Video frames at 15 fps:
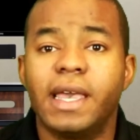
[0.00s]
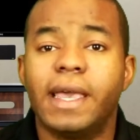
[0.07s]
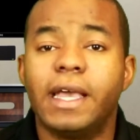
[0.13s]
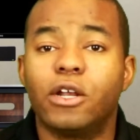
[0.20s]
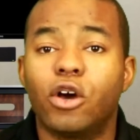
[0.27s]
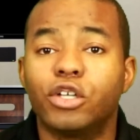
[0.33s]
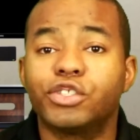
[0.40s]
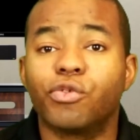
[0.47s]

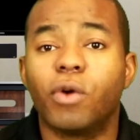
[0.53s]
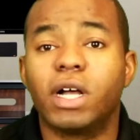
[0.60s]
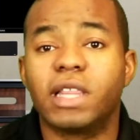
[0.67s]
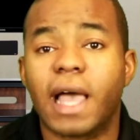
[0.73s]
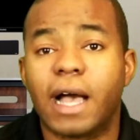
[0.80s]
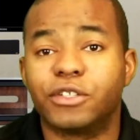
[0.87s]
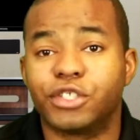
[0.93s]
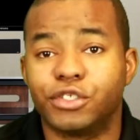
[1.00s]
It also
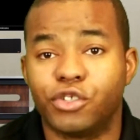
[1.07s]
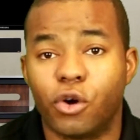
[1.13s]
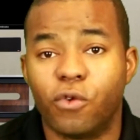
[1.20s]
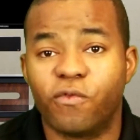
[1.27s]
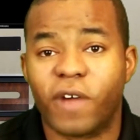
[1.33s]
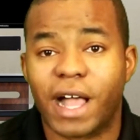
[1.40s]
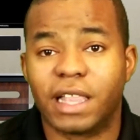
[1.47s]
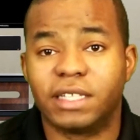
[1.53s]
allows
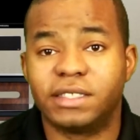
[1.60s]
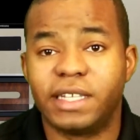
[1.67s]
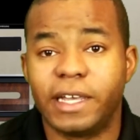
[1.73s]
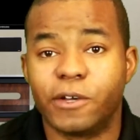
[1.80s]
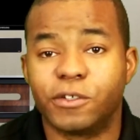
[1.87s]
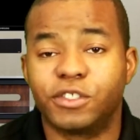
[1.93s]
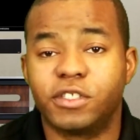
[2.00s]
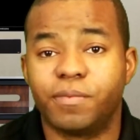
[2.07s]
adult
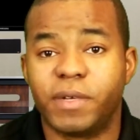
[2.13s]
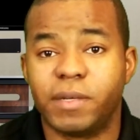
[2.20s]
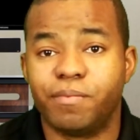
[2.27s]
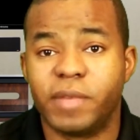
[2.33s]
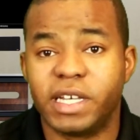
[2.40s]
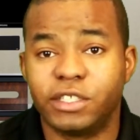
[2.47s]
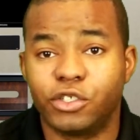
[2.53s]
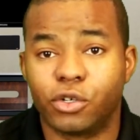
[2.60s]
volunteers to be
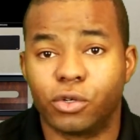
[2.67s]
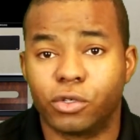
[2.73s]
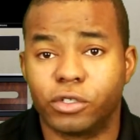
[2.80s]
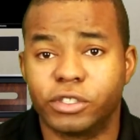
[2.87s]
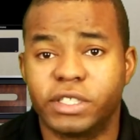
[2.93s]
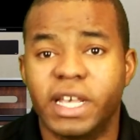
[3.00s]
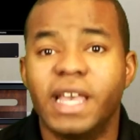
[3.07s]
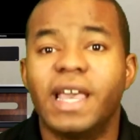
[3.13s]

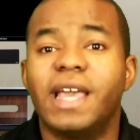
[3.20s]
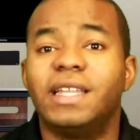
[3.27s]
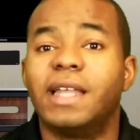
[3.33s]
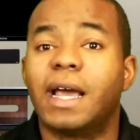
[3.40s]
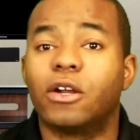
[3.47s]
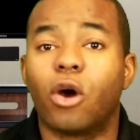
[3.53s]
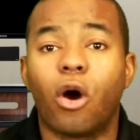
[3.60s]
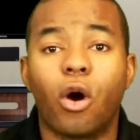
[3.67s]
mentors and
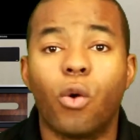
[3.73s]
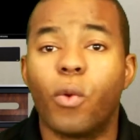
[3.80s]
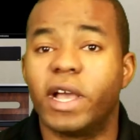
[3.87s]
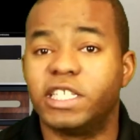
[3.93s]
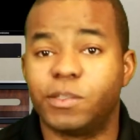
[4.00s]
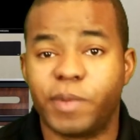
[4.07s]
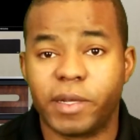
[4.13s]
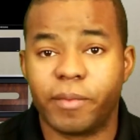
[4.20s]
not always be